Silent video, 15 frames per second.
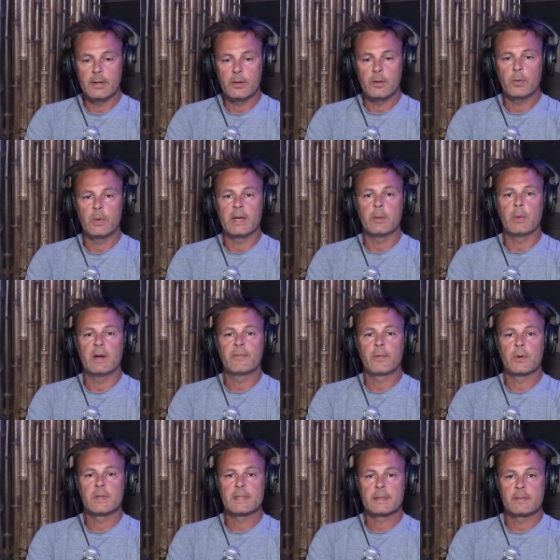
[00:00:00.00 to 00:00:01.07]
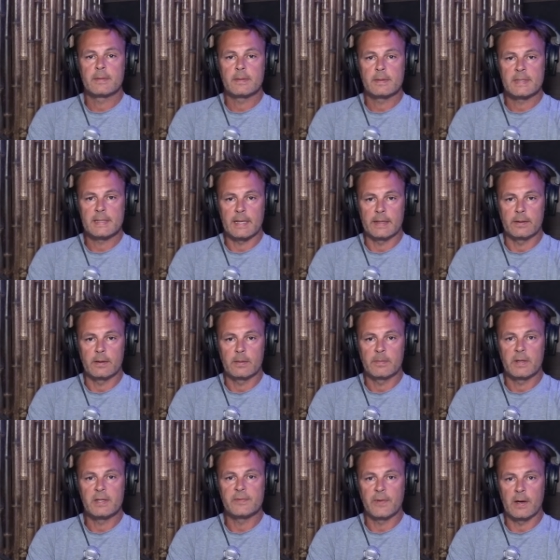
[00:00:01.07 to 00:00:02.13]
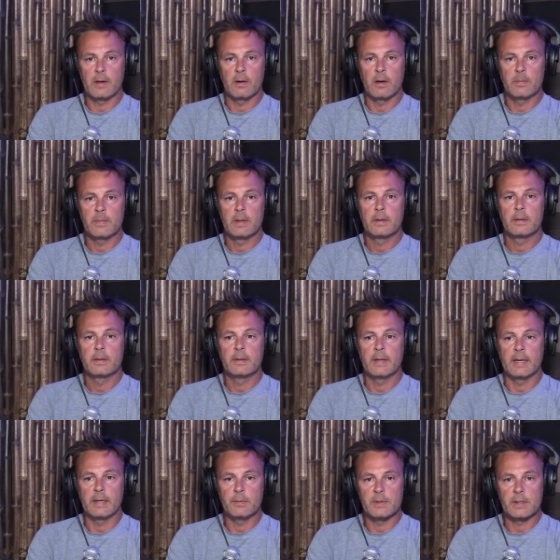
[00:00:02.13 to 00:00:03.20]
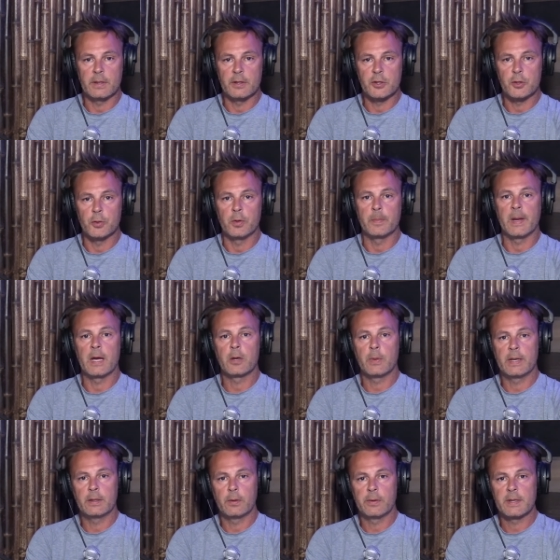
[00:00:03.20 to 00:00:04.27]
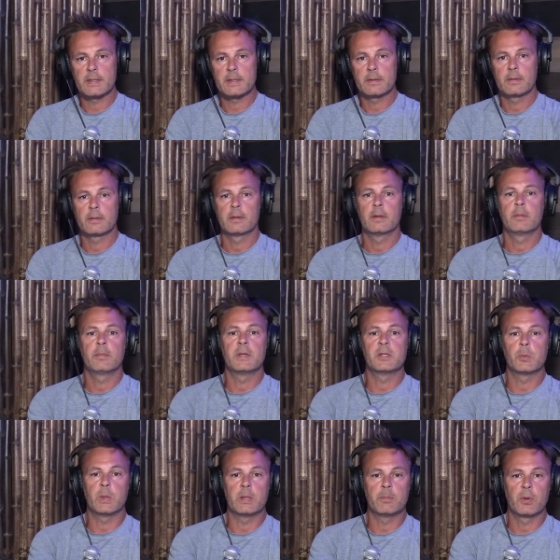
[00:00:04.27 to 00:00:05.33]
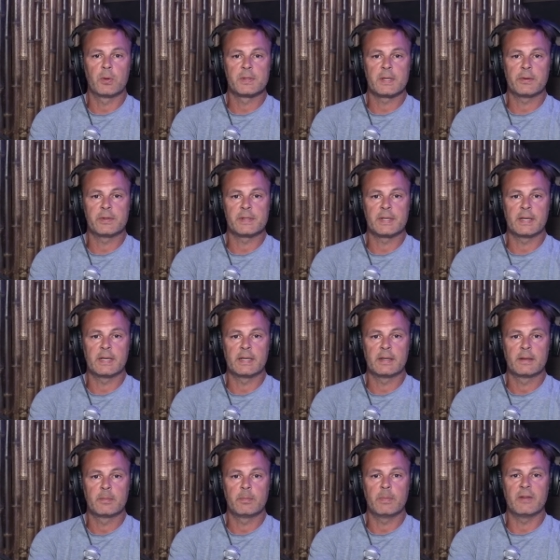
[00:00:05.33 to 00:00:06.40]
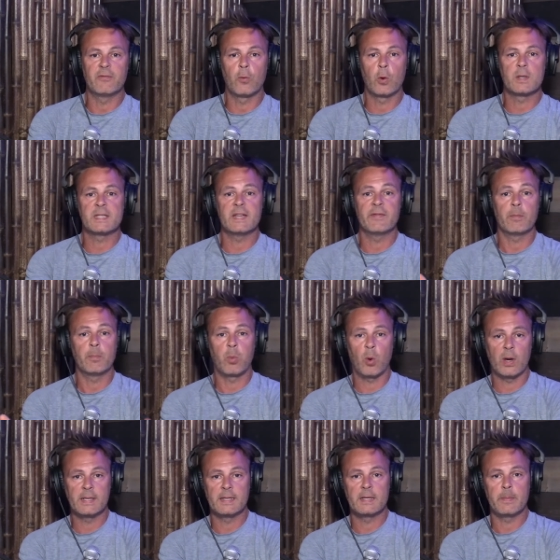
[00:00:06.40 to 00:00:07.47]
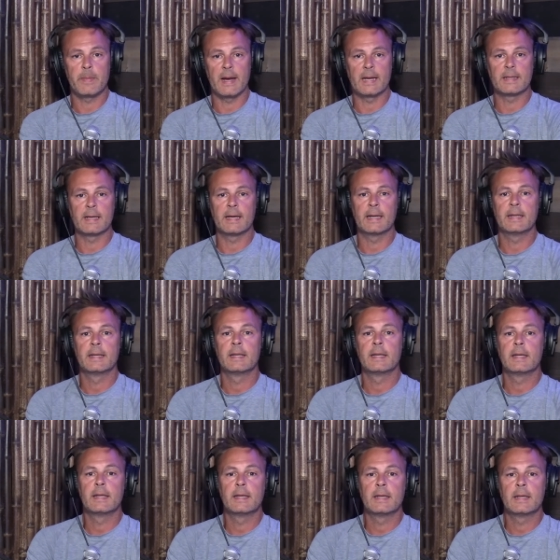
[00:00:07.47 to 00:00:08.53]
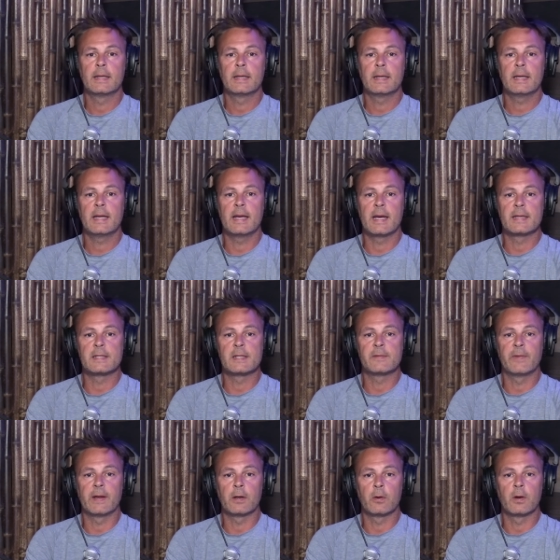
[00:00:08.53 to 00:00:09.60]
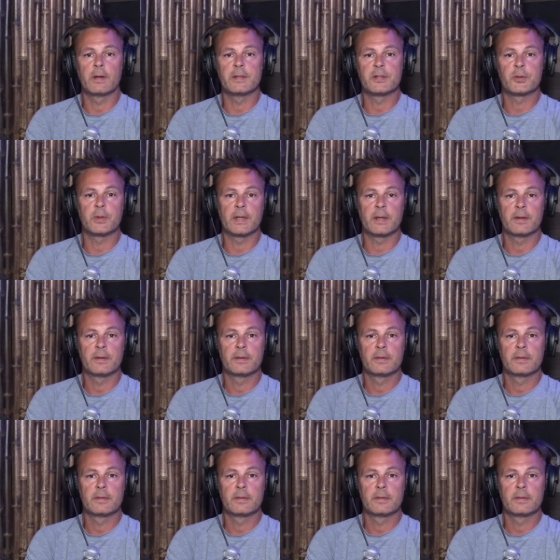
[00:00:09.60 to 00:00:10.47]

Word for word: knew when he went for his sidearm, his firearm, that he was going to shoot him. How do I know this? Because when he pulls out his gun, before it's even pointed to bad guy, he has his finger on his trigger.